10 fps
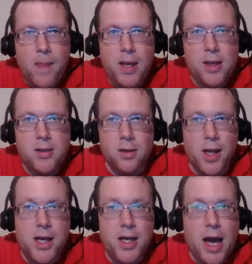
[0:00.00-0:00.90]
And
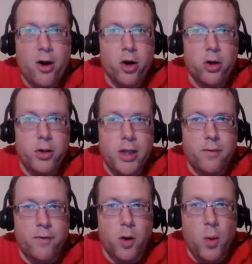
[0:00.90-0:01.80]
Delaney got hurt there
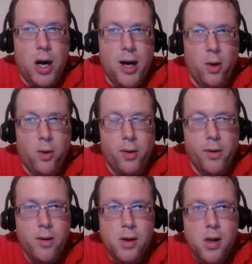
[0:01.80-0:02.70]
for a while,
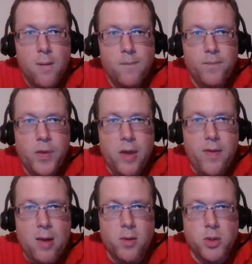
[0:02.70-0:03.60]

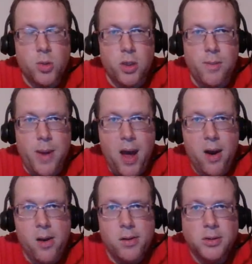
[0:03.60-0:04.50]
and that was really bad.